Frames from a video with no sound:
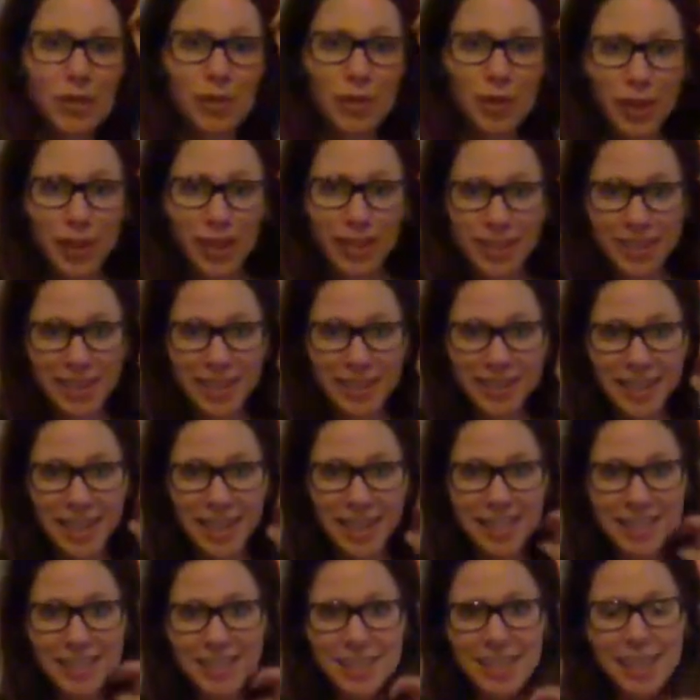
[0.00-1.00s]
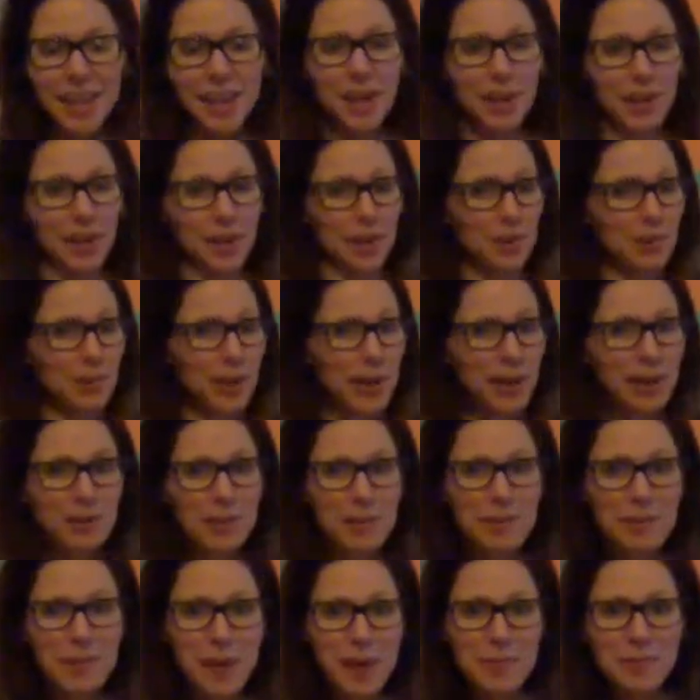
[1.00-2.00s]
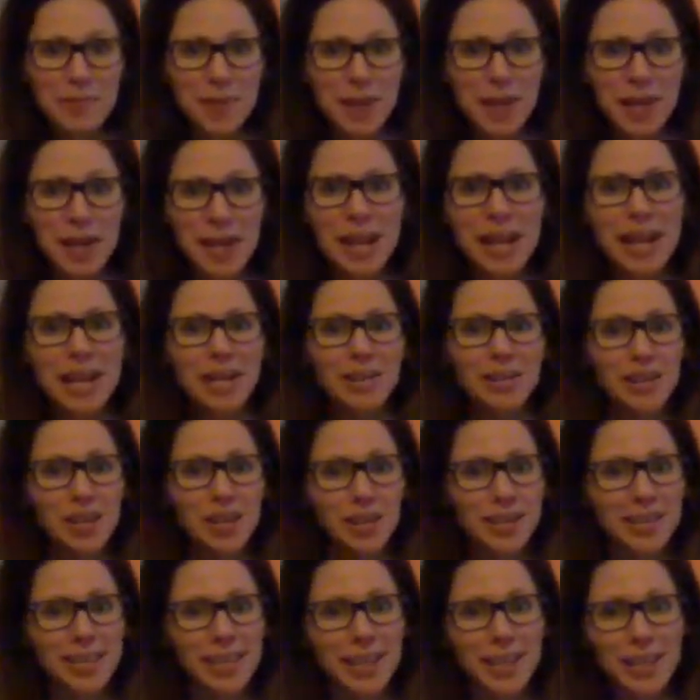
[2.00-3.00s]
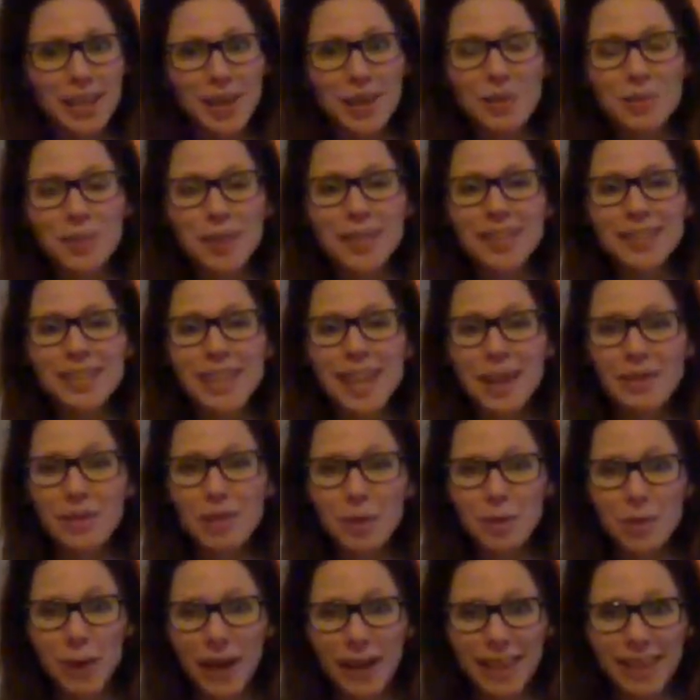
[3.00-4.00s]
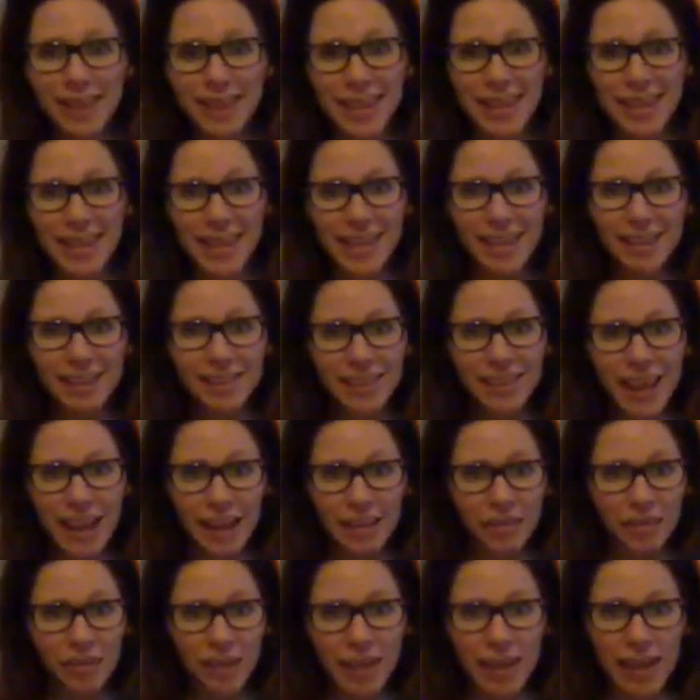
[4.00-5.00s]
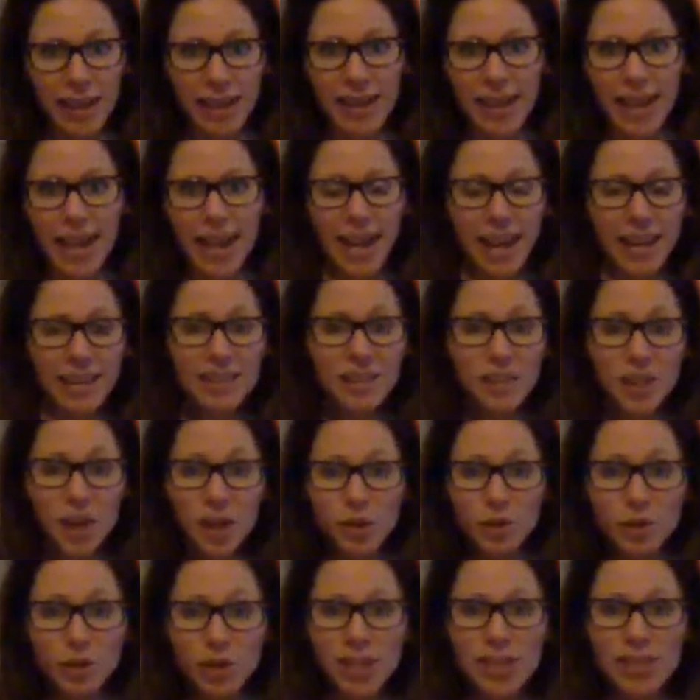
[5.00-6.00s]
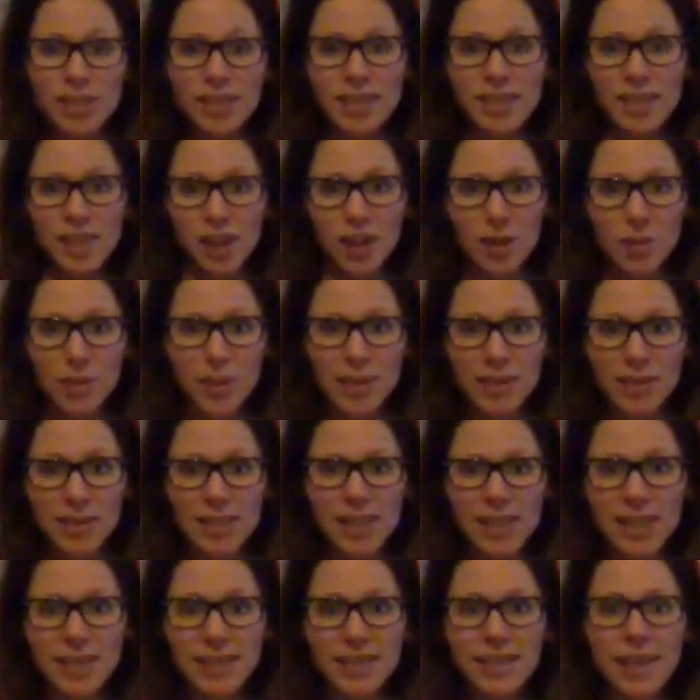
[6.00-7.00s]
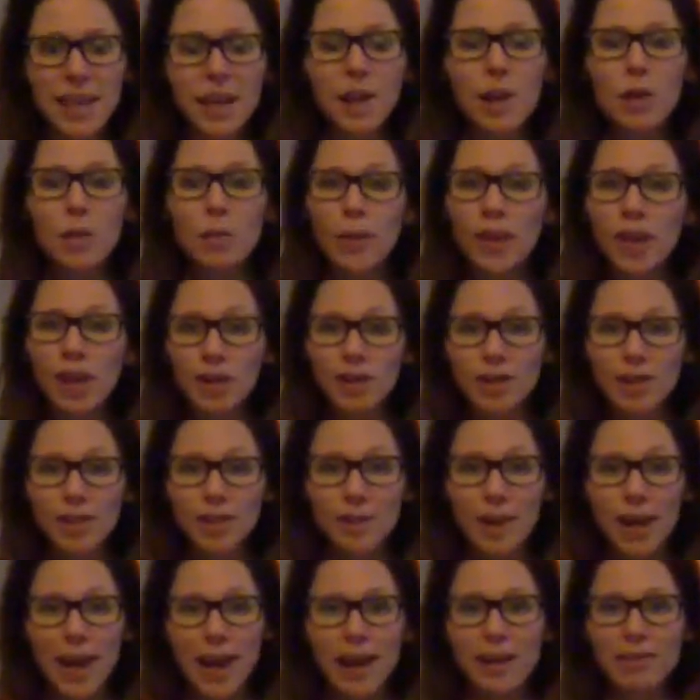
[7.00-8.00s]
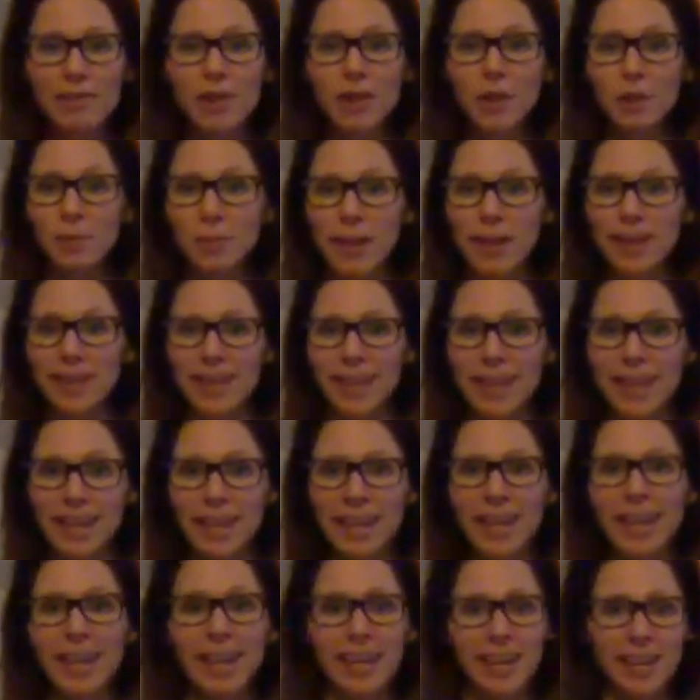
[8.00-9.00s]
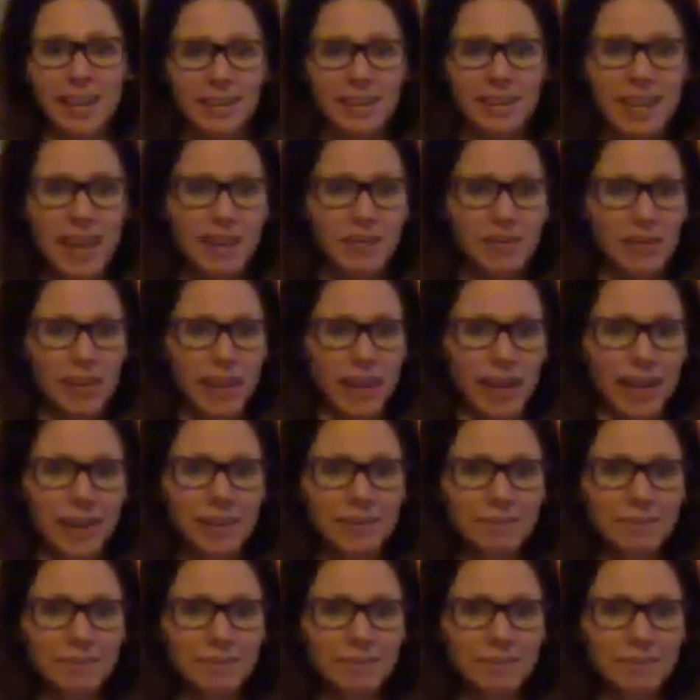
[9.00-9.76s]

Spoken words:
for instance, a good way to remember, just like humans have a right leg and a left leg, as coaches in our business, we also have a right leg and a left leg.